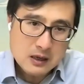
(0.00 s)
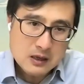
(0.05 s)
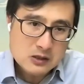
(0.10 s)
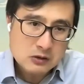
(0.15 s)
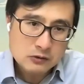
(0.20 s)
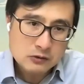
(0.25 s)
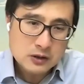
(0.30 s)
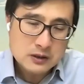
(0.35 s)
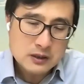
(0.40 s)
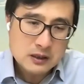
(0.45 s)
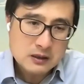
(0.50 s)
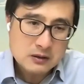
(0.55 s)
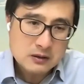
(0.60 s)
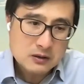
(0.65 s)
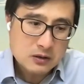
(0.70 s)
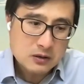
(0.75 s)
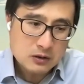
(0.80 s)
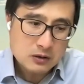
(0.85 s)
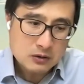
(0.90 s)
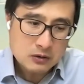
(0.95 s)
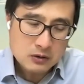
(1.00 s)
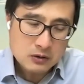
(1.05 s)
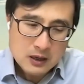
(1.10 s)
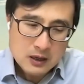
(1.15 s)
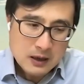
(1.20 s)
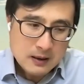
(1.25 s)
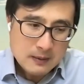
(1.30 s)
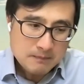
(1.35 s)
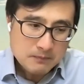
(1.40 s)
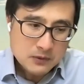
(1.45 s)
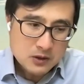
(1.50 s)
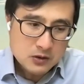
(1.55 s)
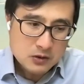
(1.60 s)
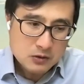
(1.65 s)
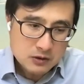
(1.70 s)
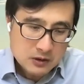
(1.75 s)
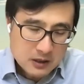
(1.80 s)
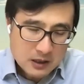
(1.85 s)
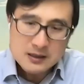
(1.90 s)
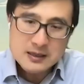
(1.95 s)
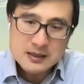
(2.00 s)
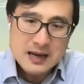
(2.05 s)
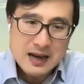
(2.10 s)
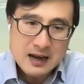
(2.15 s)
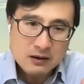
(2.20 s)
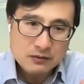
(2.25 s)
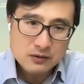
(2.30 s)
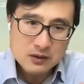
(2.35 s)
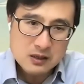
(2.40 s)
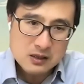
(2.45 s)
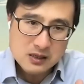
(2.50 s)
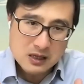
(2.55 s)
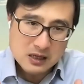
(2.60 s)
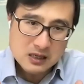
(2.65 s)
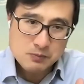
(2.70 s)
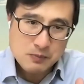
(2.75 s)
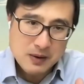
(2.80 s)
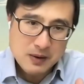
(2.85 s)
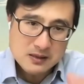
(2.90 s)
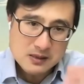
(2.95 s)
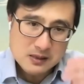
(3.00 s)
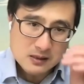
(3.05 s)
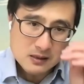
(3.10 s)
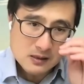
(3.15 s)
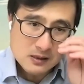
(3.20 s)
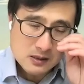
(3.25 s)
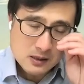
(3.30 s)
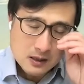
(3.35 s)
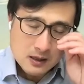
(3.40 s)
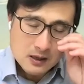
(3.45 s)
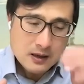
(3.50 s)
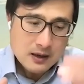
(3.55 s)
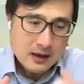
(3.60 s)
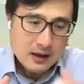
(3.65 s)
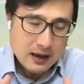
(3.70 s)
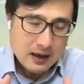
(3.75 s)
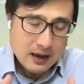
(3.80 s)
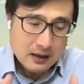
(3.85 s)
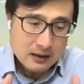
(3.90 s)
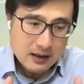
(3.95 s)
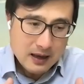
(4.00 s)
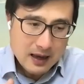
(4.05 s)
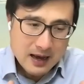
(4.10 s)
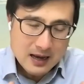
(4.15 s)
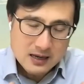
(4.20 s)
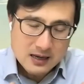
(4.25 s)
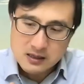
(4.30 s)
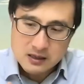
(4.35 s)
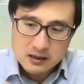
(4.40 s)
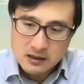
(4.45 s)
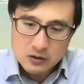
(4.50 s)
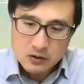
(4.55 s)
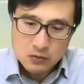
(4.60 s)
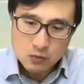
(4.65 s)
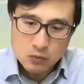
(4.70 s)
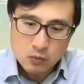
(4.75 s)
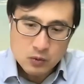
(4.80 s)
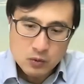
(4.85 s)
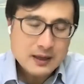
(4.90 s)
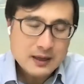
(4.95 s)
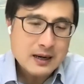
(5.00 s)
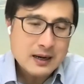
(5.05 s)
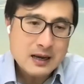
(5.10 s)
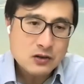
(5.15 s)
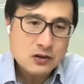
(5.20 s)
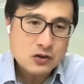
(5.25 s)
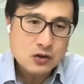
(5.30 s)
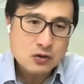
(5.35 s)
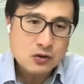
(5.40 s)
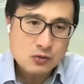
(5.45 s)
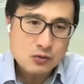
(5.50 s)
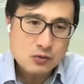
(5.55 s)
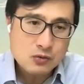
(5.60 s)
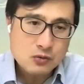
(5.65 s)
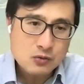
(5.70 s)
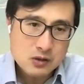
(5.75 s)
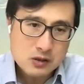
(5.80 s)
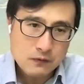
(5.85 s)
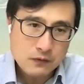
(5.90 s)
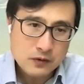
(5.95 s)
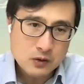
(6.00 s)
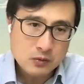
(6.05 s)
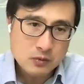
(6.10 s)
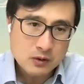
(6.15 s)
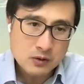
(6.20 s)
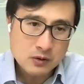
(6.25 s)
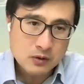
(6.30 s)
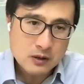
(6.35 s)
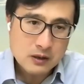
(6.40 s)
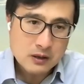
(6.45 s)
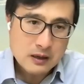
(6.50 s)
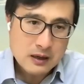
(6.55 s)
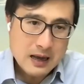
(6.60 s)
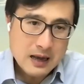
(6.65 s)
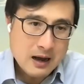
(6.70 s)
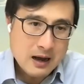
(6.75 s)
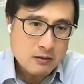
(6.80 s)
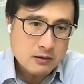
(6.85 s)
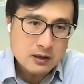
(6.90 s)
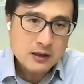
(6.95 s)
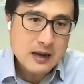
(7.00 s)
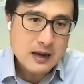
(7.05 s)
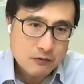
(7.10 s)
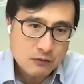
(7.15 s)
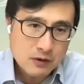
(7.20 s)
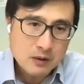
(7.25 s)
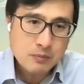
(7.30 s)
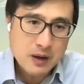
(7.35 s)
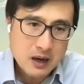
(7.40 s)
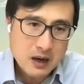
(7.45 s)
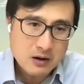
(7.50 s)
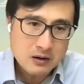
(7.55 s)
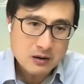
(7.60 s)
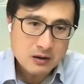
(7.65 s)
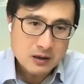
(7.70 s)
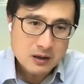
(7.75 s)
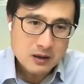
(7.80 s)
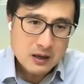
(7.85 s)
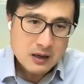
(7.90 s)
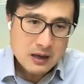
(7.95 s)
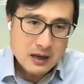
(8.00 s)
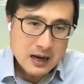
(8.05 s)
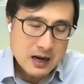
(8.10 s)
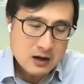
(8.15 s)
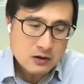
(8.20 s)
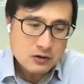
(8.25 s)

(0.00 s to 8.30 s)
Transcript: It's looking to cut down these expenses and ask, what can I use as a fuel? How can I repair?